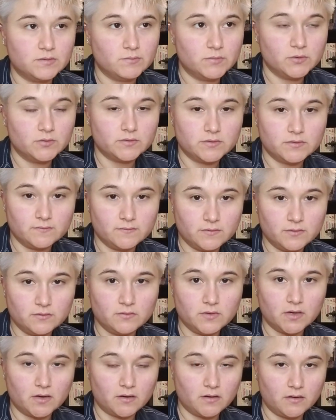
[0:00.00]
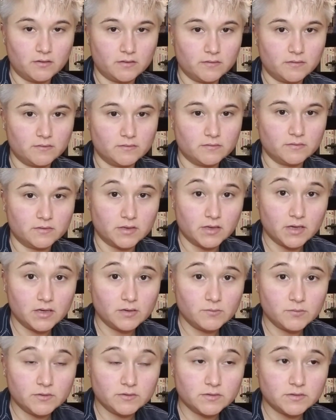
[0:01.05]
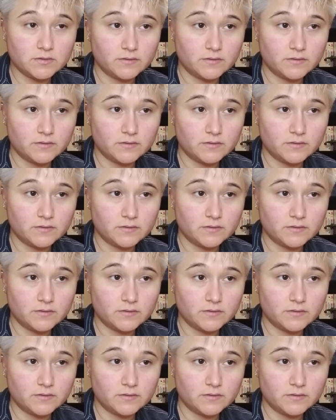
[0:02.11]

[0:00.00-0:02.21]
Most of you that are gamers